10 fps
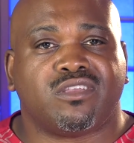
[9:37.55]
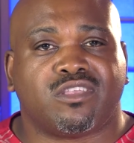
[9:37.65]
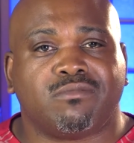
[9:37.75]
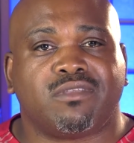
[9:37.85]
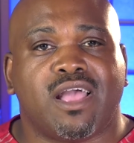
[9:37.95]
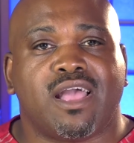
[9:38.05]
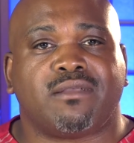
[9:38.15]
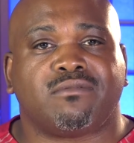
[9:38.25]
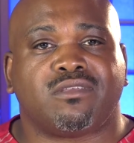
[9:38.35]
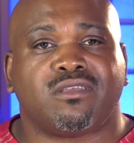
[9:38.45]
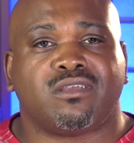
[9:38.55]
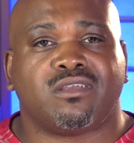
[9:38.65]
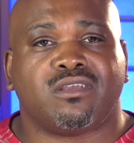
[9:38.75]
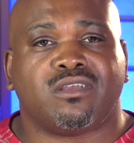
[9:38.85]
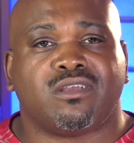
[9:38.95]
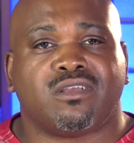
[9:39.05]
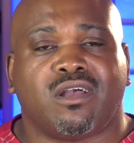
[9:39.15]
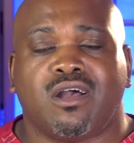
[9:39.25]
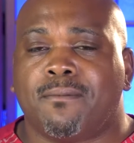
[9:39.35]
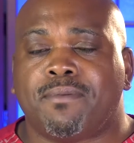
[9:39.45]
sometimes
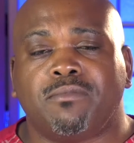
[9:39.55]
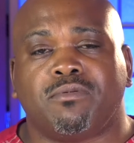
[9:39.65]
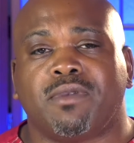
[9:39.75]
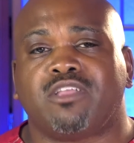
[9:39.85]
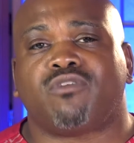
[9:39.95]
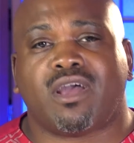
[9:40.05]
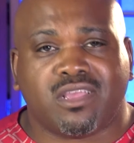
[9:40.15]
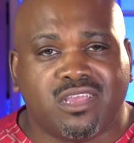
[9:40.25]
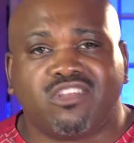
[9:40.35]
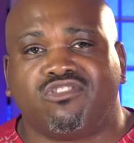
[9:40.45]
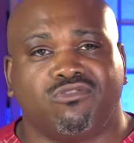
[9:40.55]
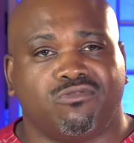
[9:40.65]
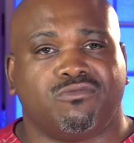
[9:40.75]
people may try to get you.